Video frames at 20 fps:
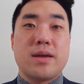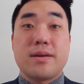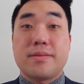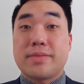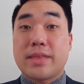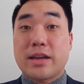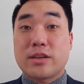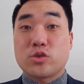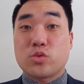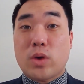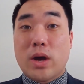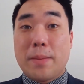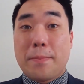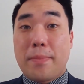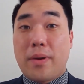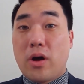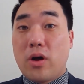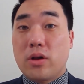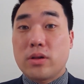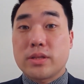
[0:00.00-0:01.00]
That is why
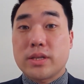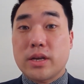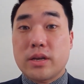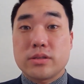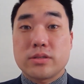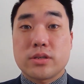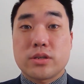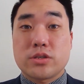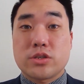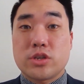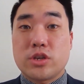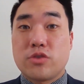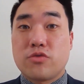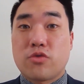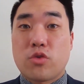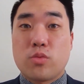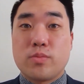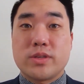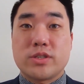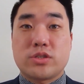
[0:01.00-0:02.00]
Paul tells us in
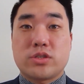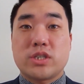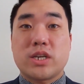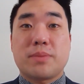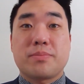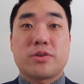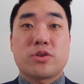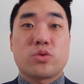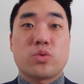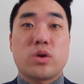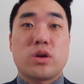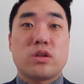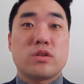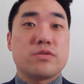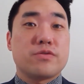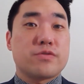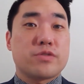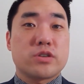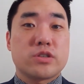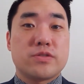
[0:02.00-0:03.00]
Romans chapter
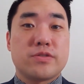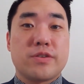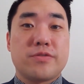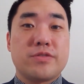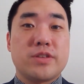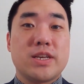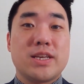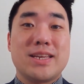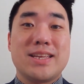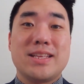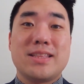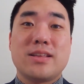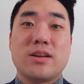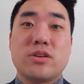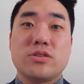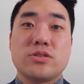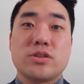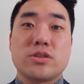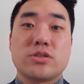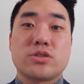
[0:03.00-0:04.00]
12, verse 15, he
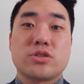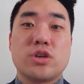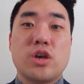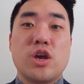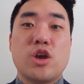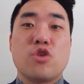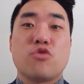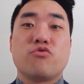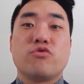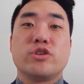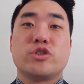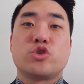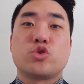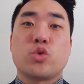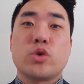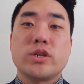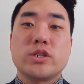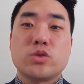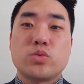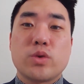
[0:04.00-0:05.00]
tells us,
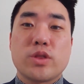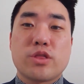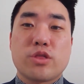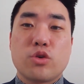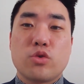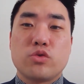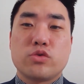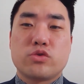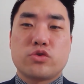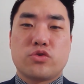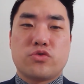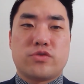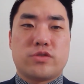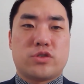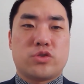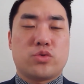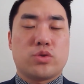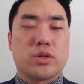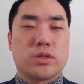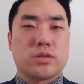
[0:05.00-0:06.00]
rejoice with those who
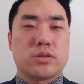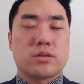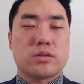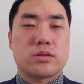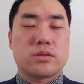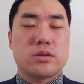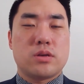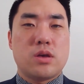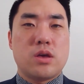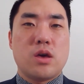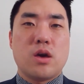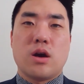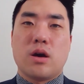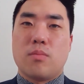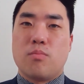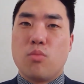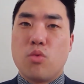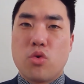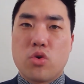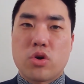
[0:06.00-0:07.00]
rejoice,
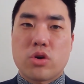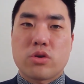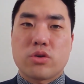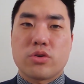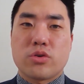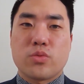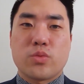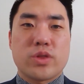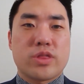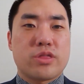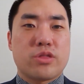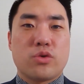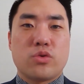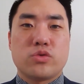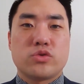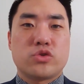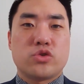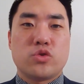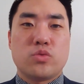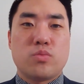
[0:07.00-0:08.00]
mourn with
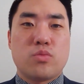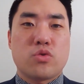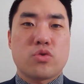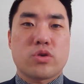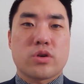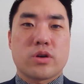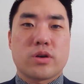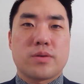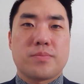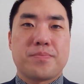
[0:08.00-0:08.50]
those who mourn.